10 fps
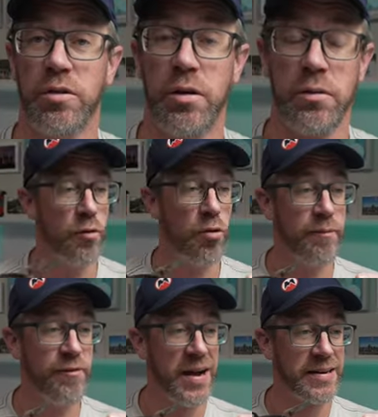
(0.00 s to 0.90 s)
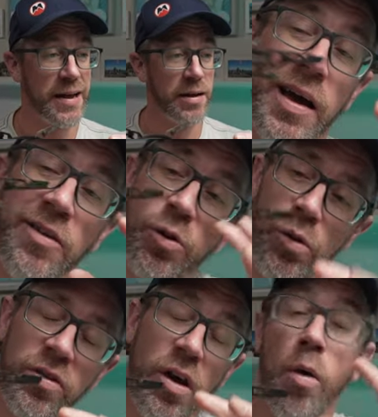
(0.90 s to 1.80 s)
say? Form factor. And it's
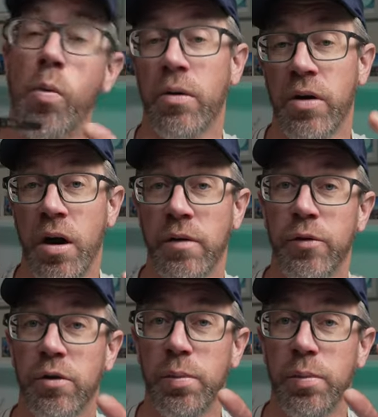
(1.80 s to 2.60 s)
also well known for its